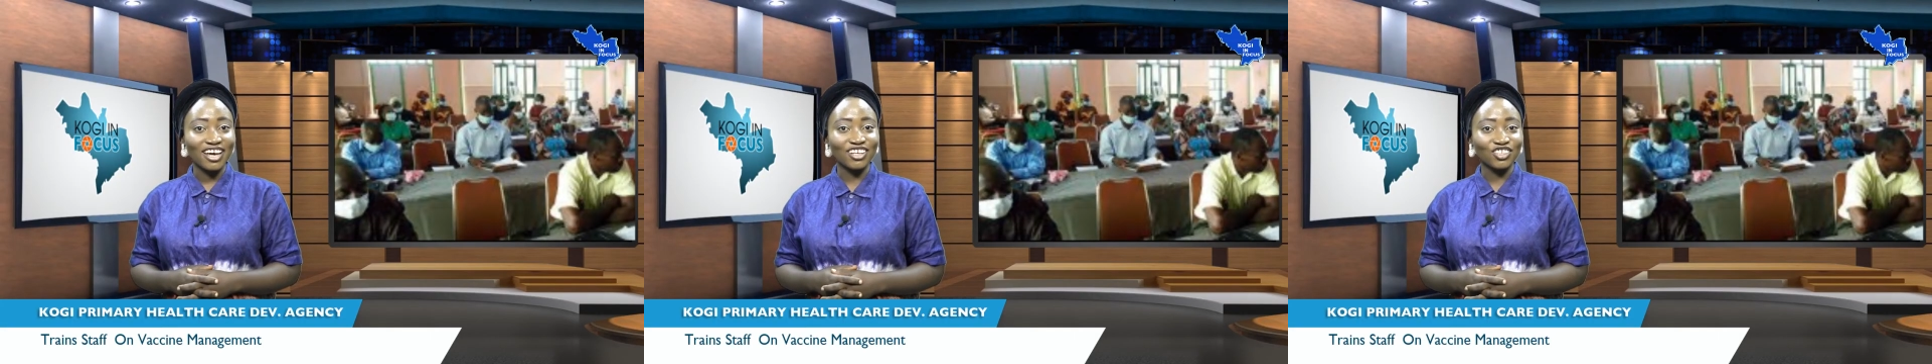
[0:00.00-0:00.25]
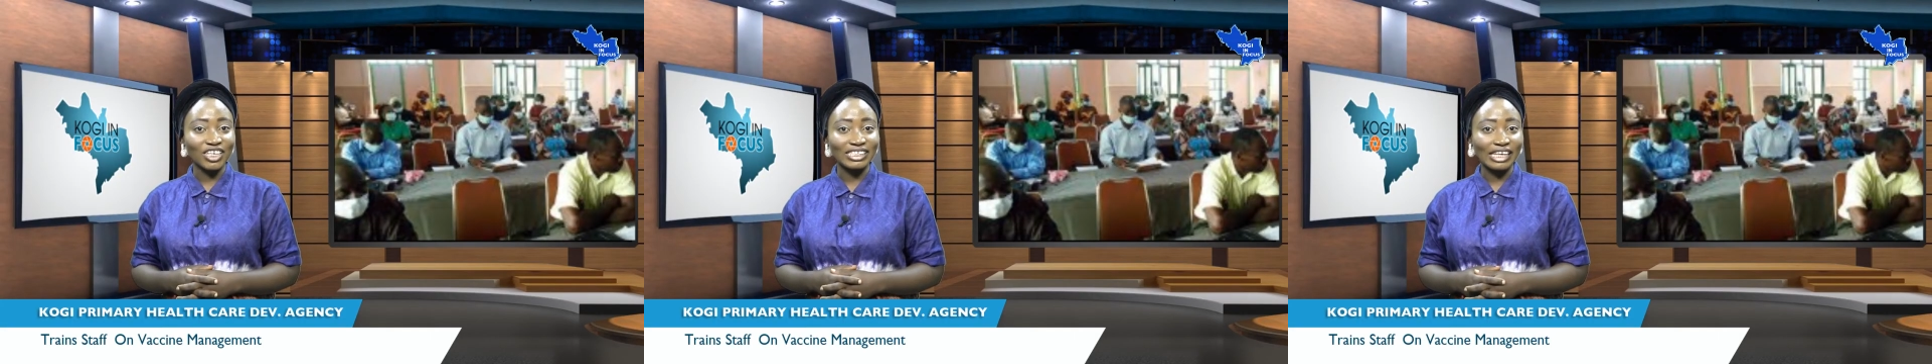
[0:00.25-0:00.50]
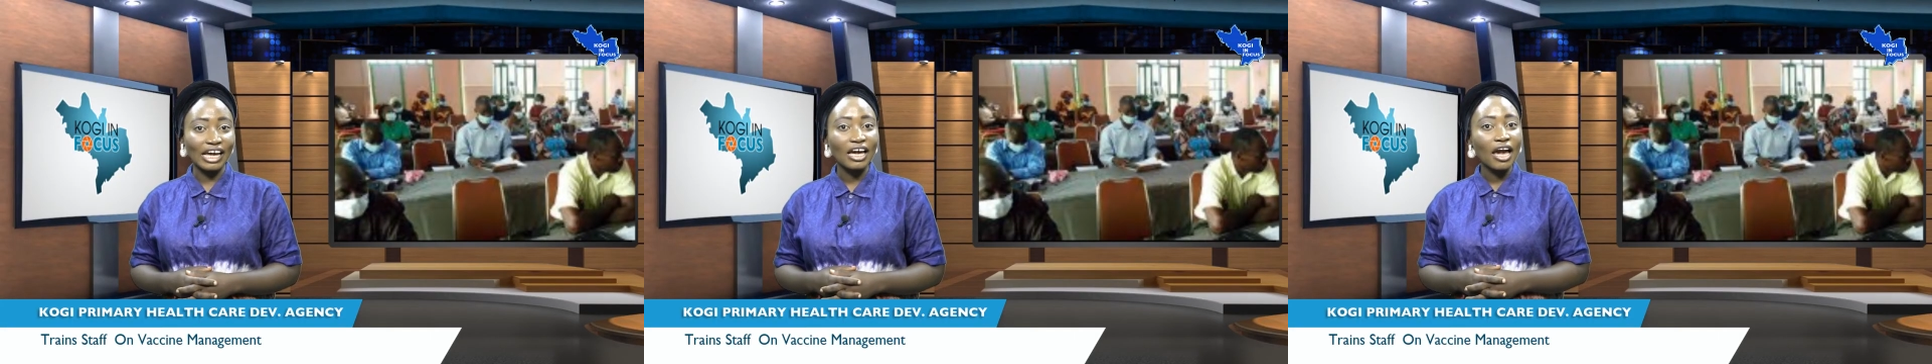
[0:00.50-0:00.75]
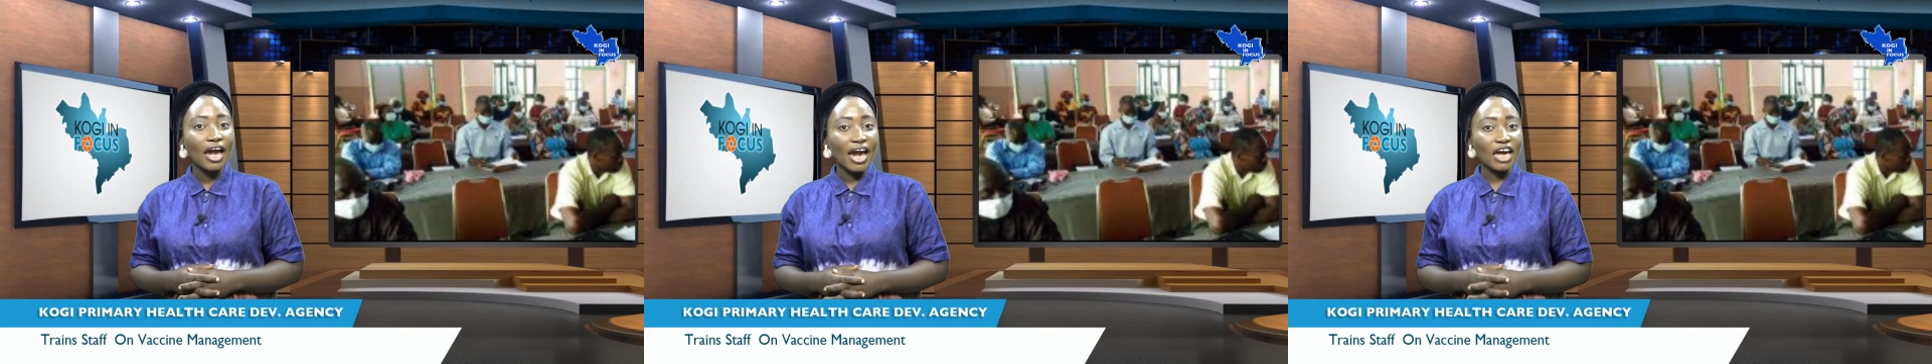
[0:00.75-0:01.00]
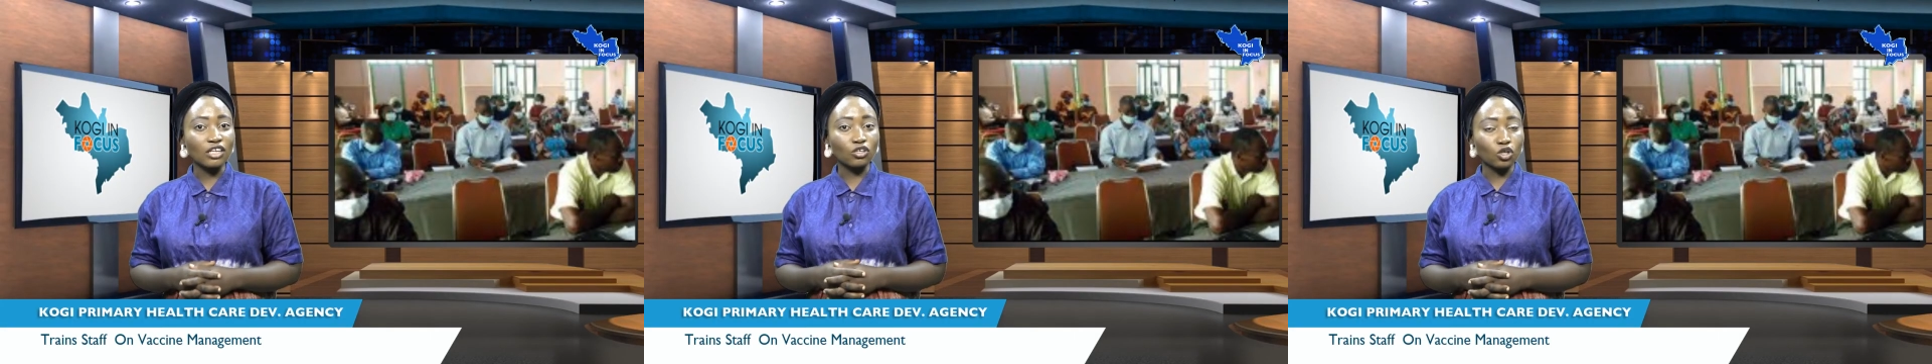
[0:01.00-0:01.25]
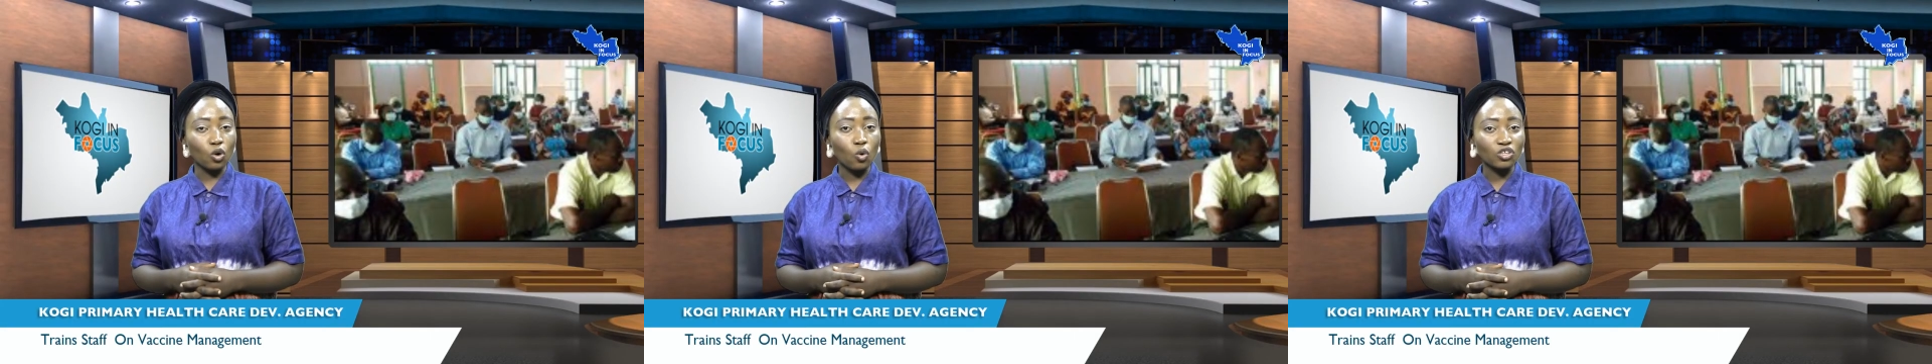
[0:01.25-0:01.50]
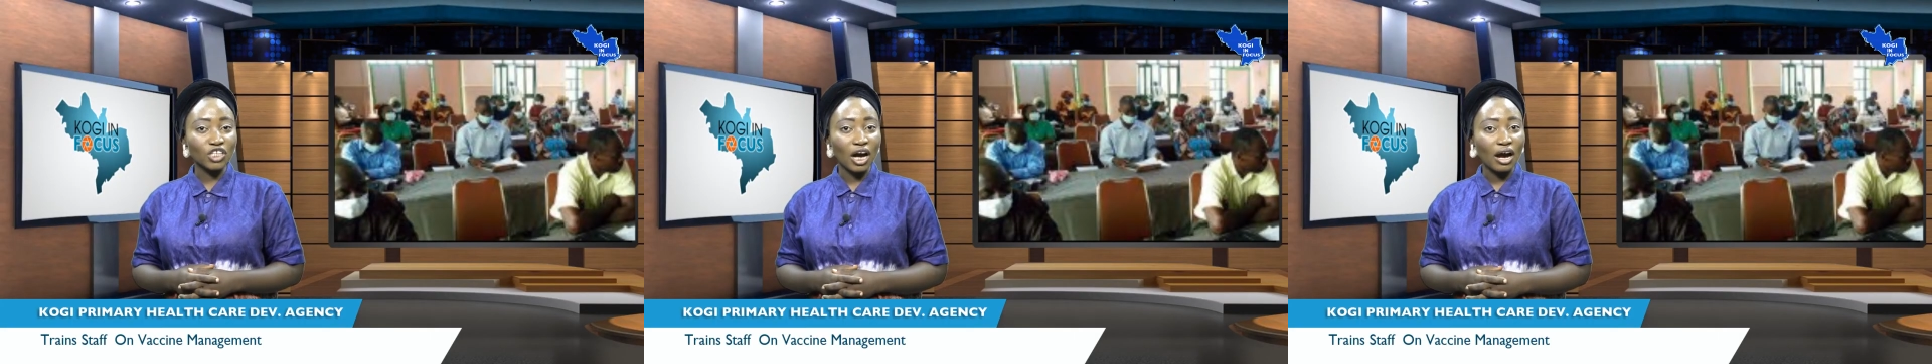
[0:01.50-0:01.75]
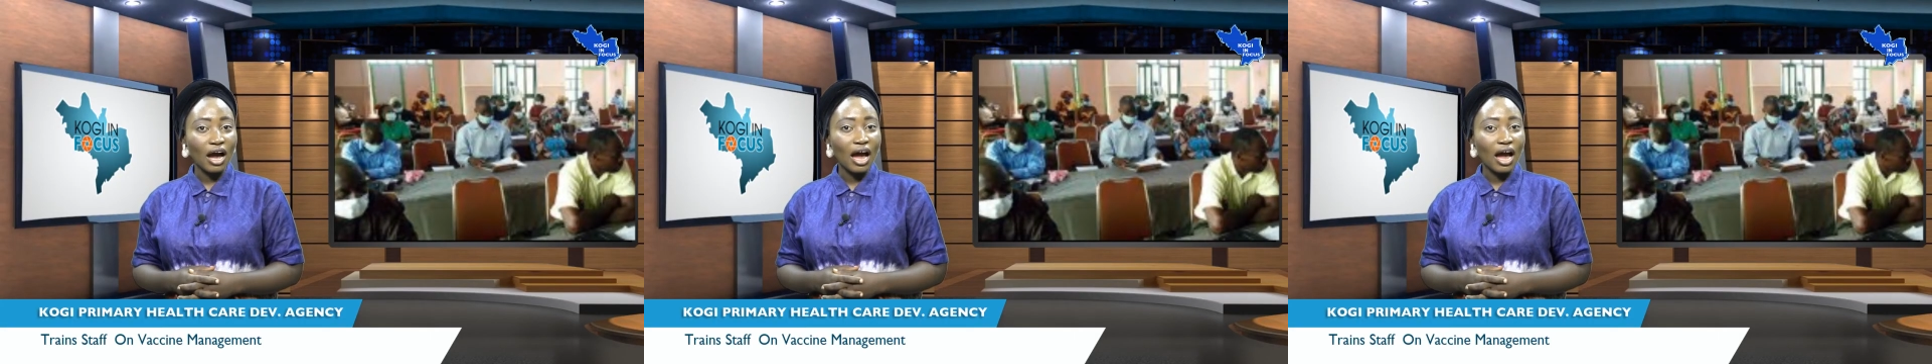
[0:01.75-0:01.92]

Agency in Lokoja